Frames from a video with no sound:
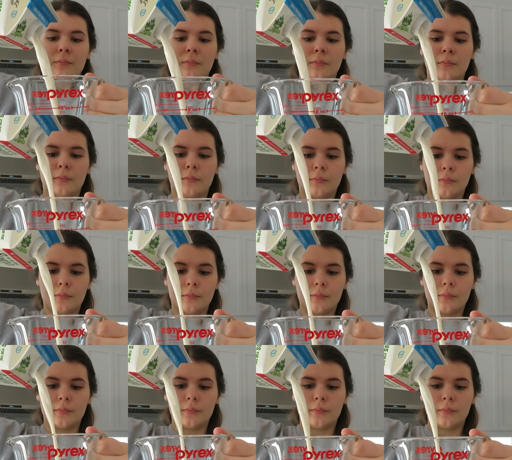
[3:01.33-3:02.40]

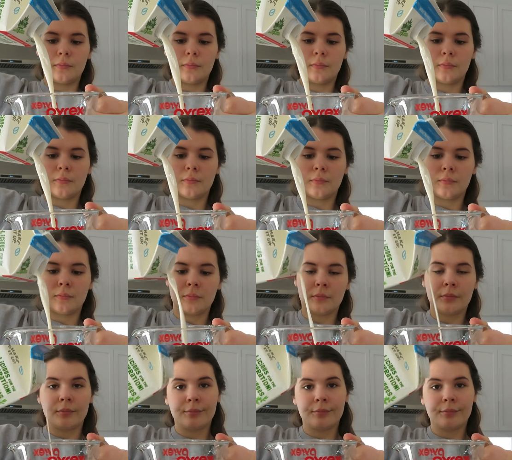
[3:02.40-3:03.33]
Nobody speaks.